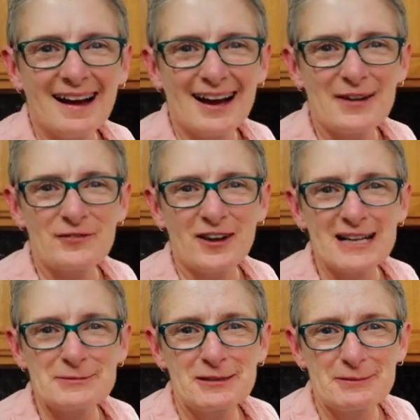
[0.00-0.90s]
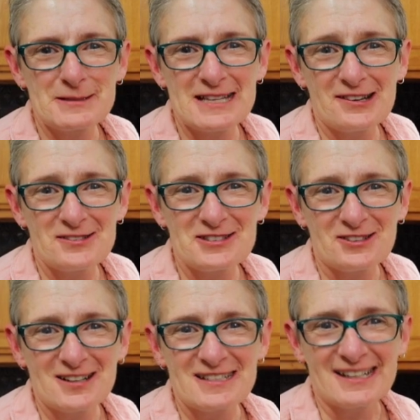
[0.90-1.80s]
I forgot to put the potato
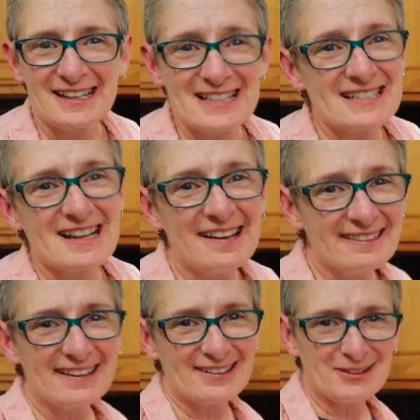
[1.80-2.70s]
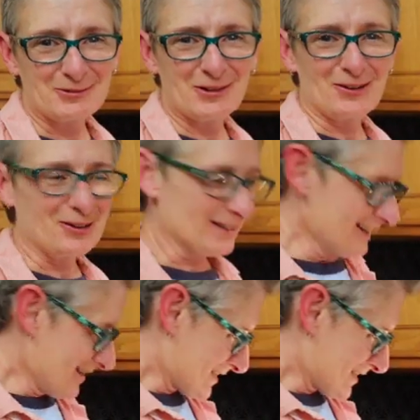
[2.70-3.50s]
starch in. It's not the end of the world.